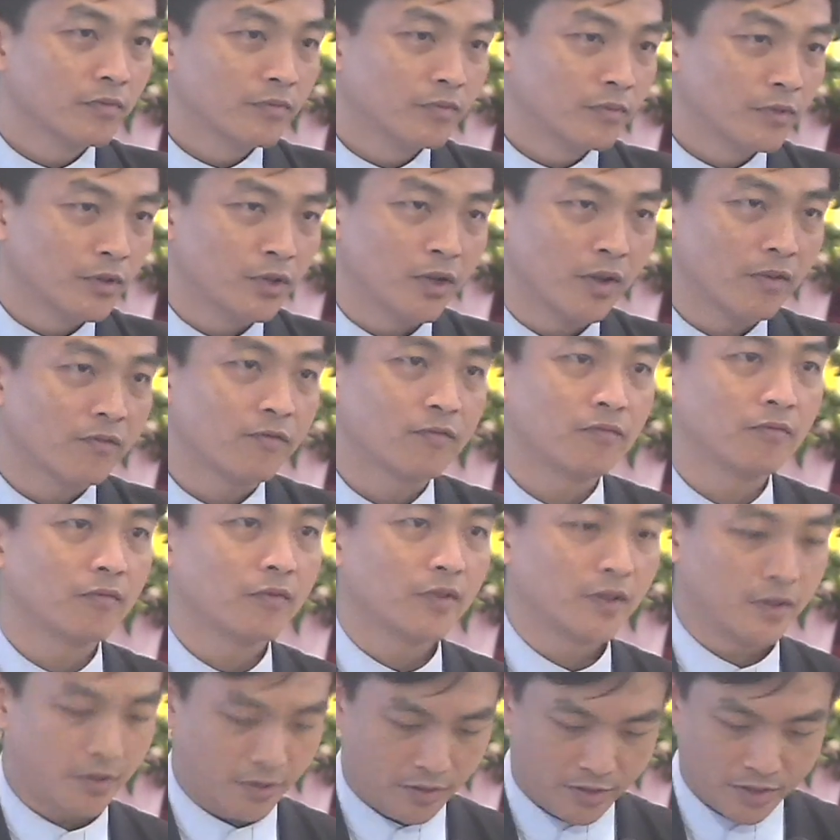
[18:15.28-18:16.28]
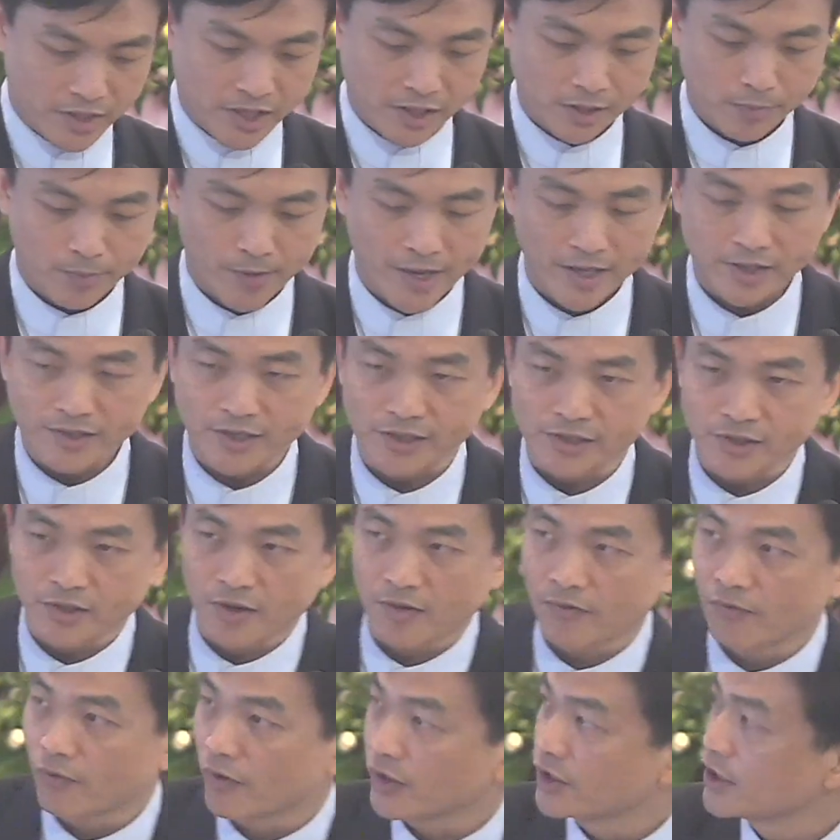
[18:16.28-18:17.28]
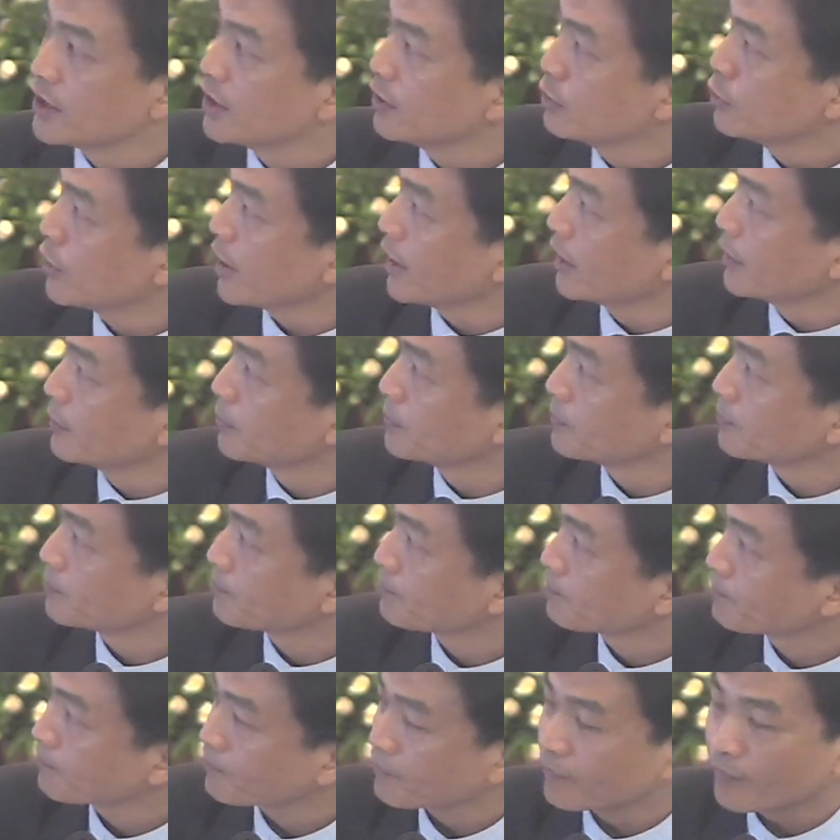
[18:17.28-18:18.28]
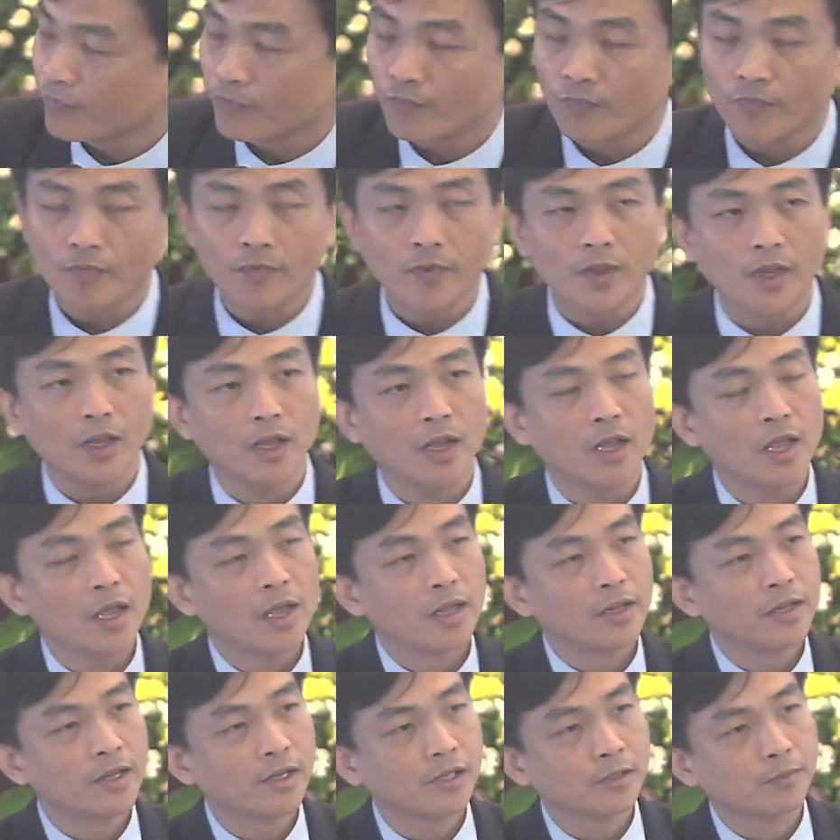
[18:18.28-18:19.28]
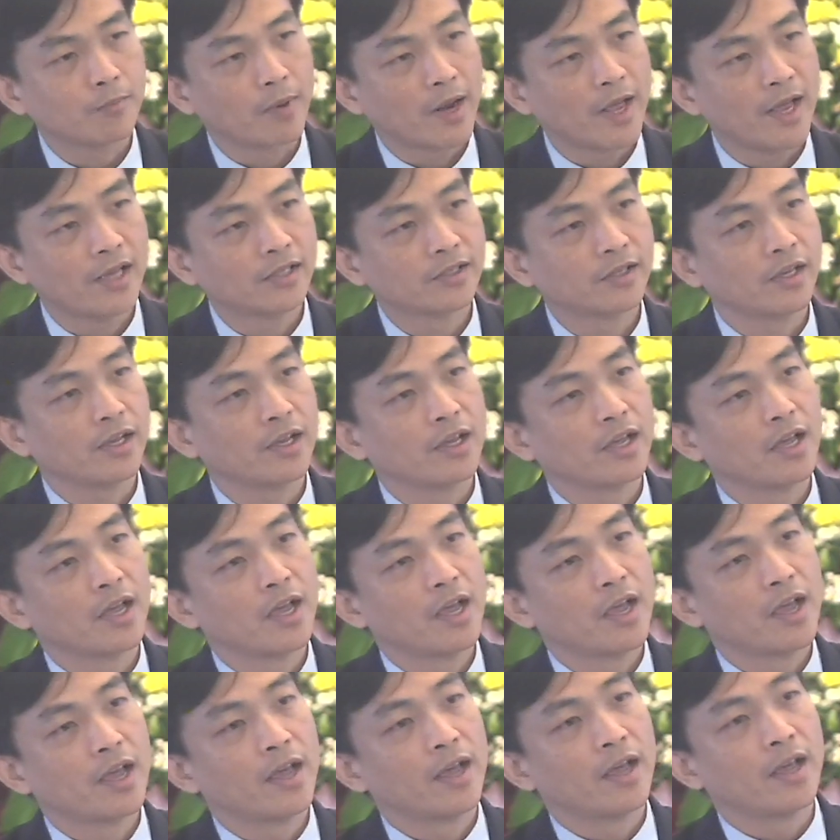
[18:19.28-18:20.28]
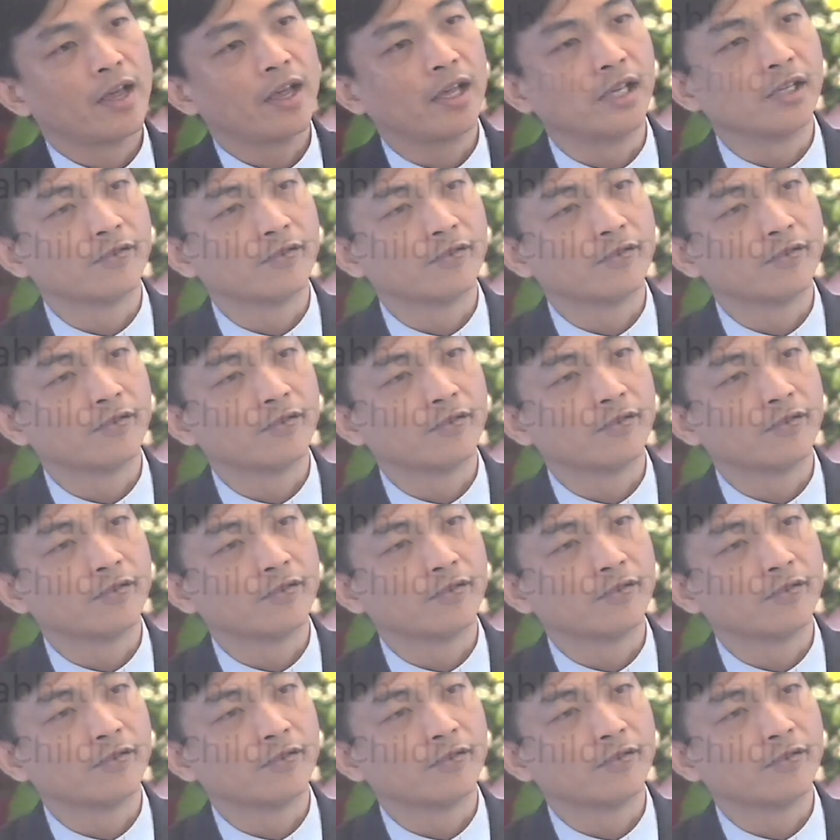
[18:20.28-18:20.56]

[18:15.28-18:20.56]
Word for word: not this place is not for children. This place is